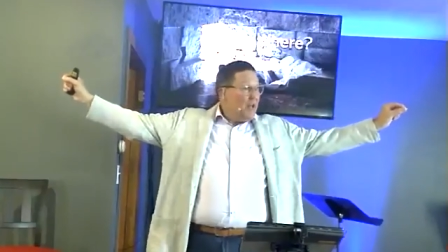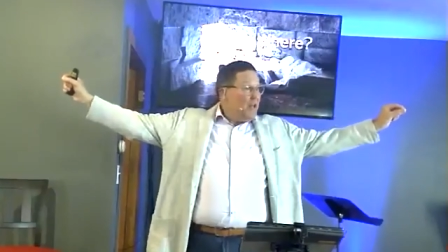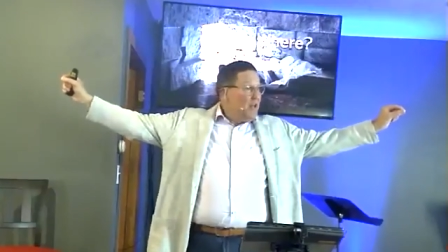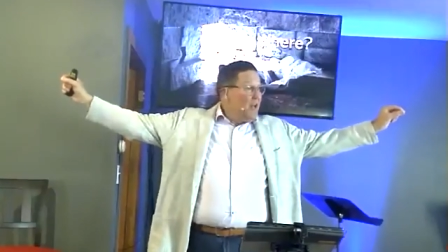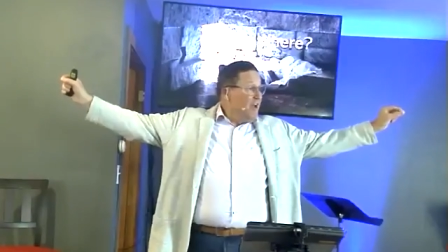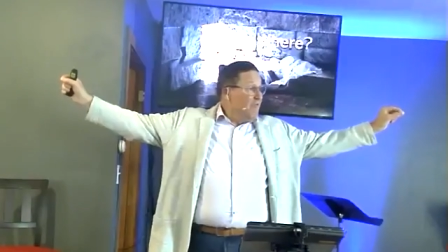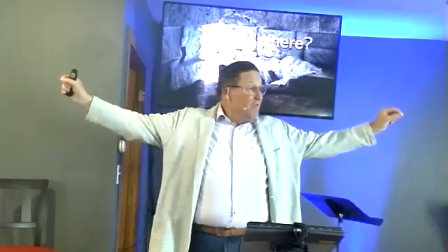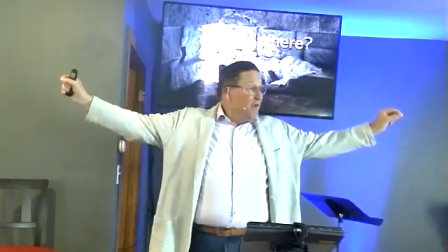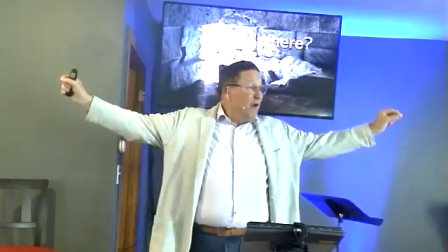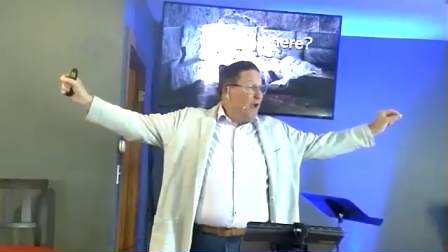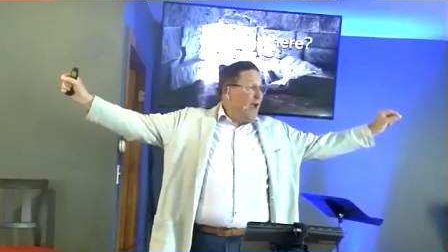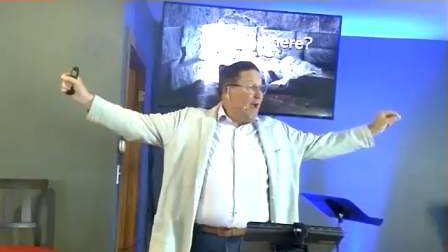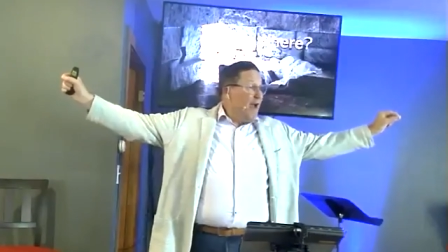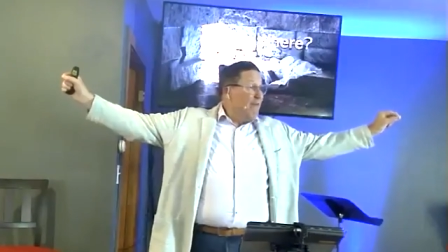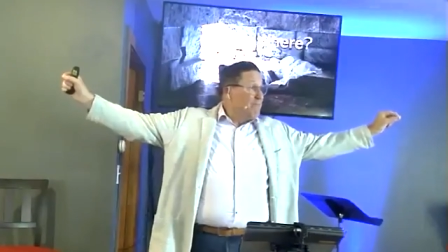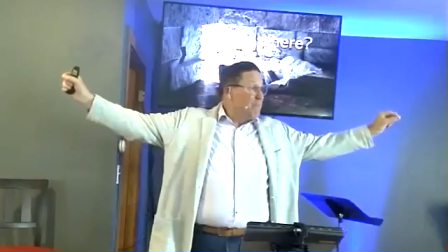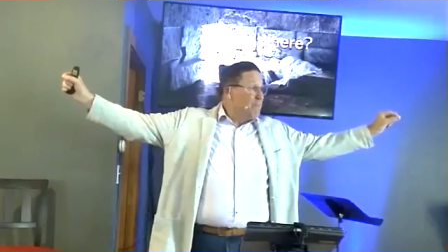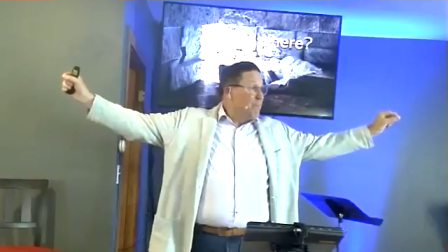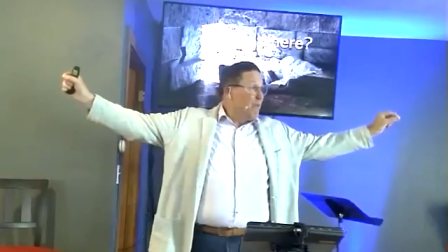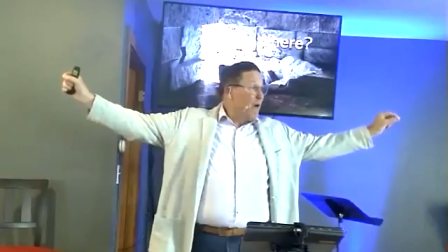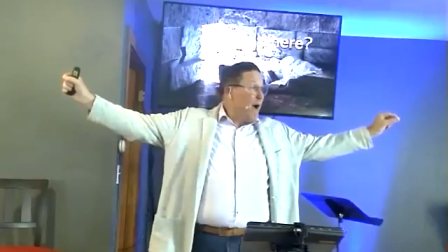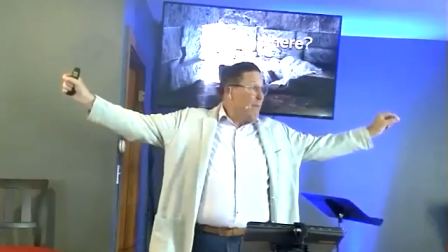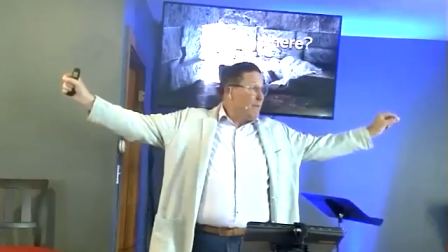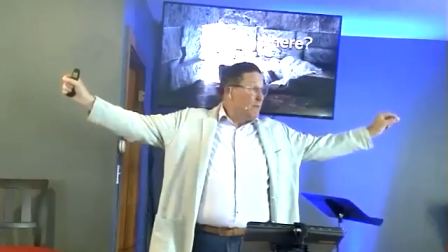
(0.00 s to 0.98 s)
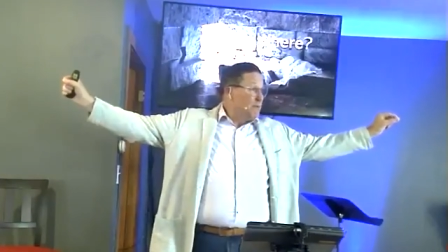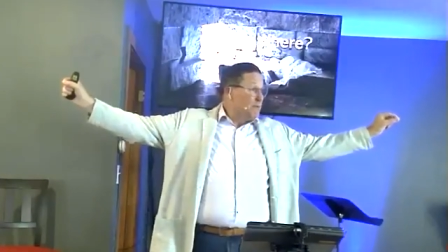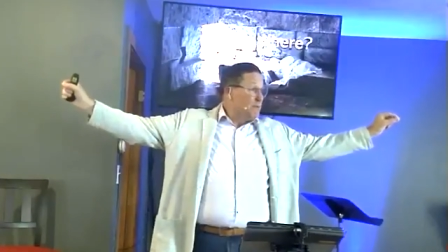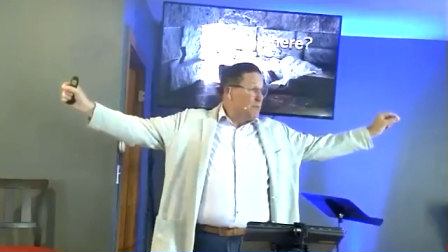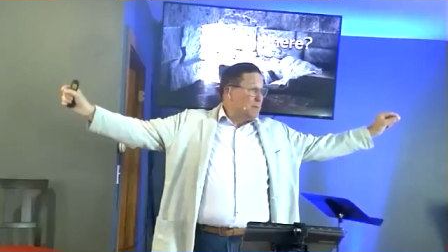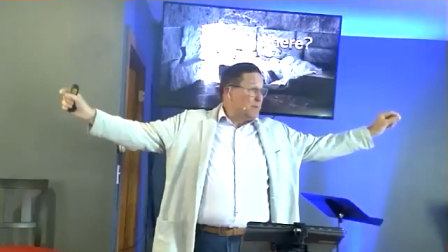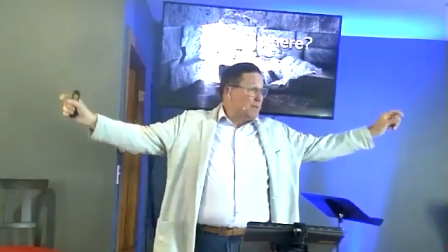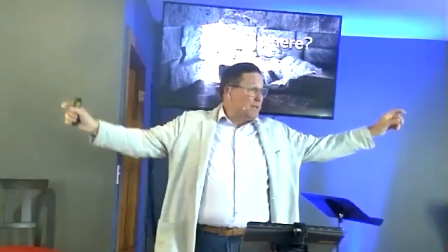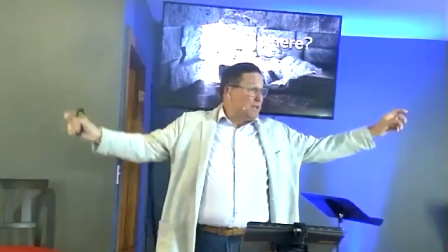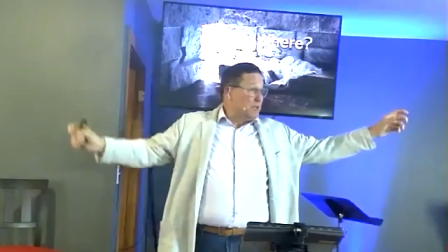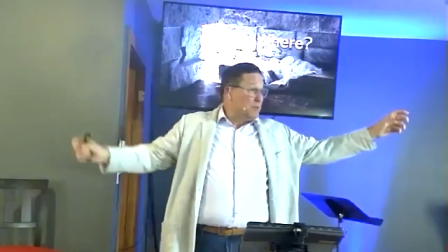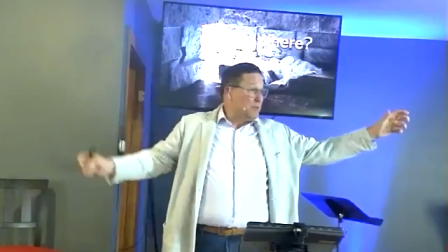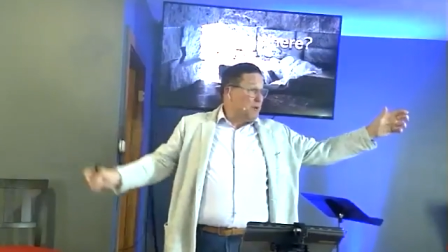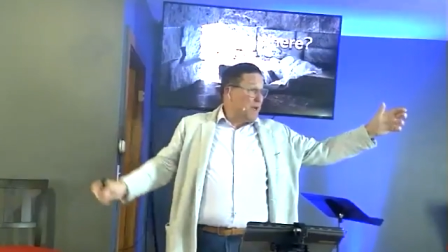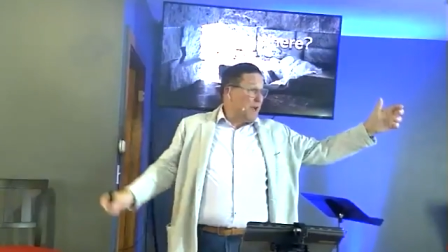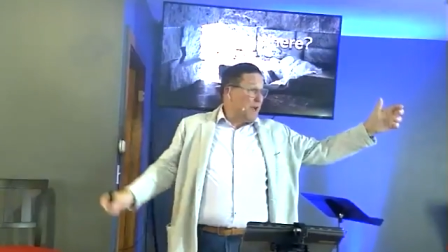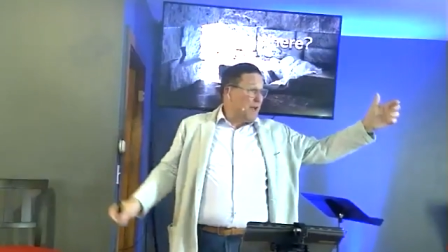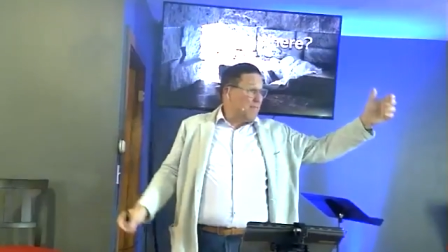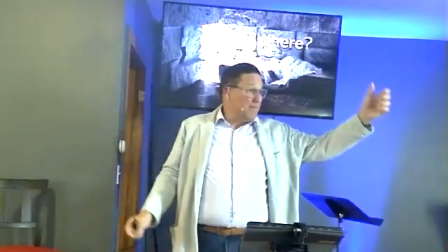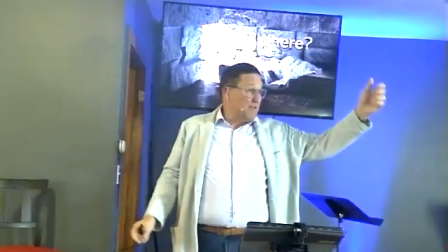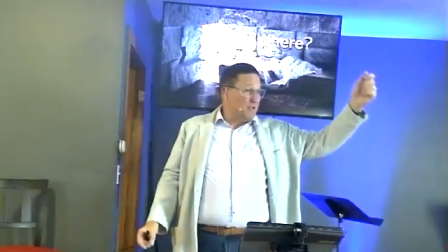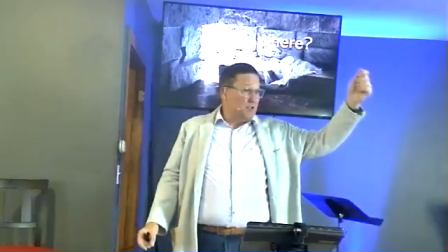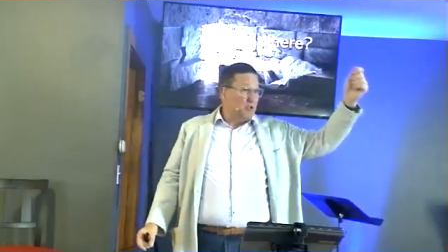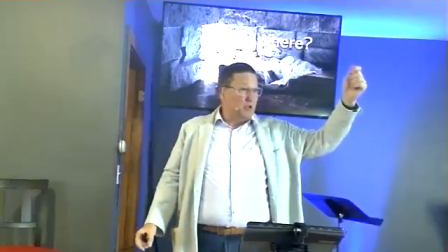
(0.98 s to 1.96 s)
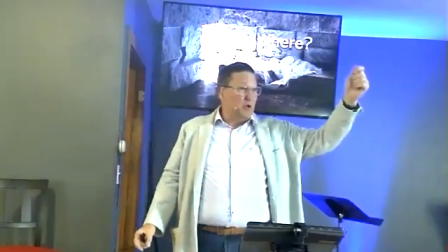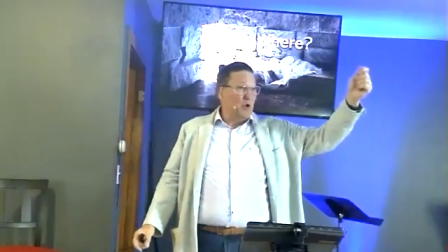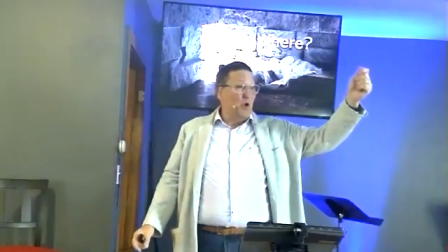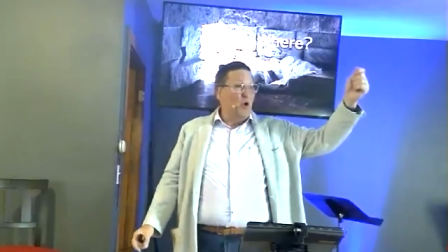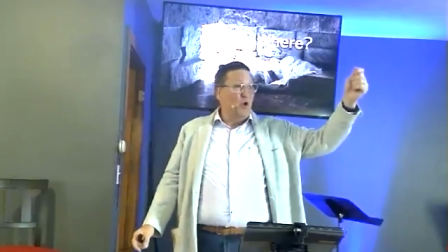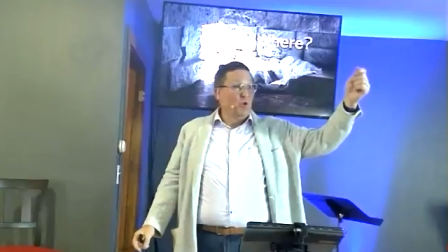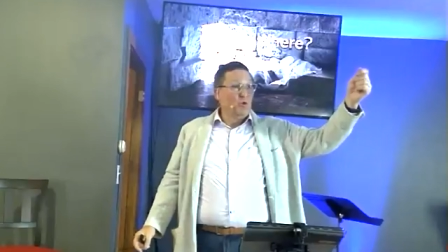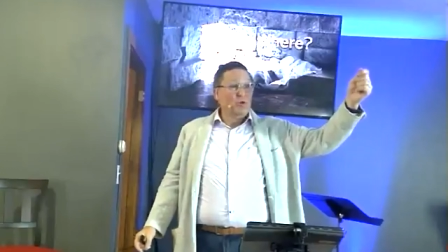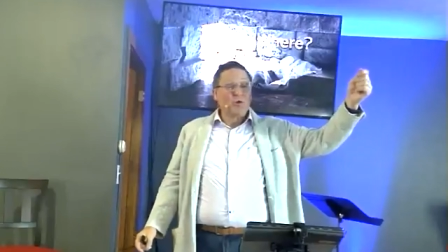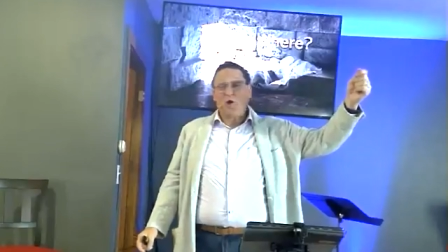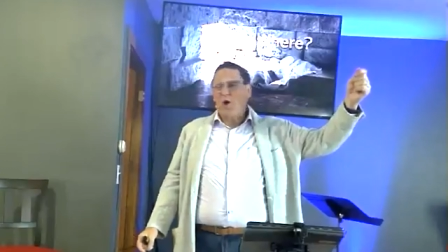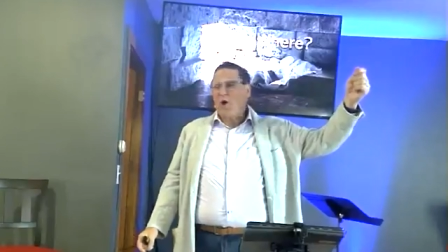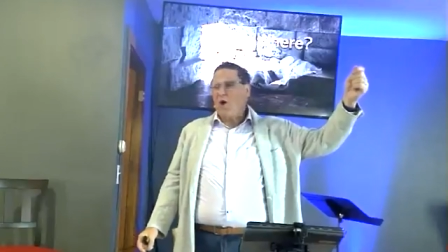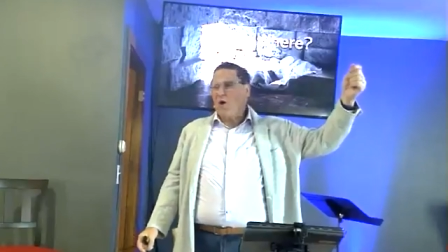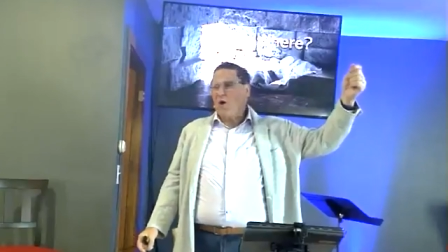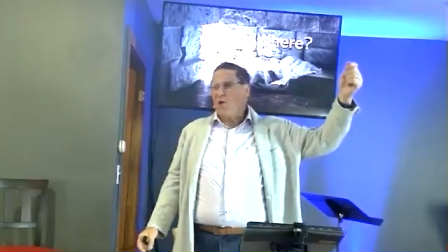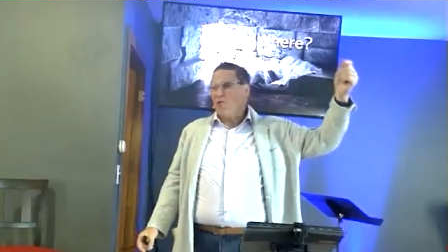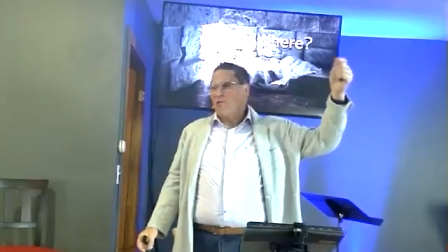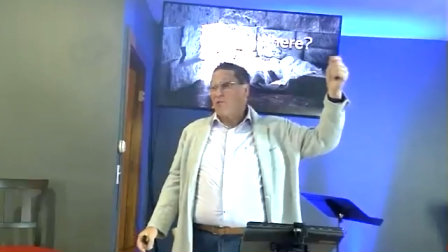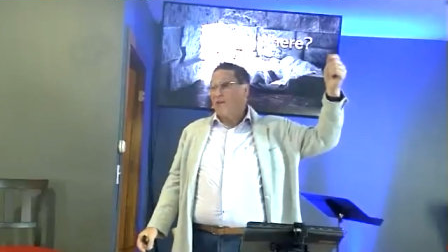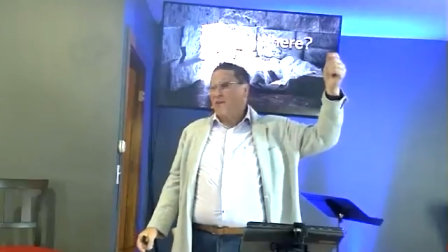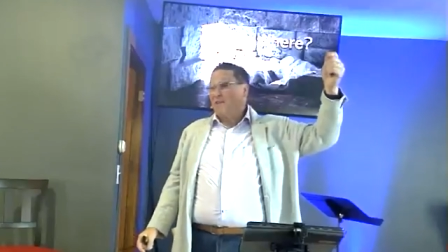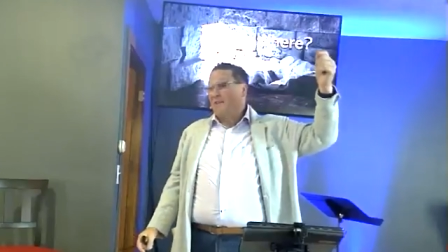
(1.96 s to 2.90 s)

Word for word: never have problems because we have this gold card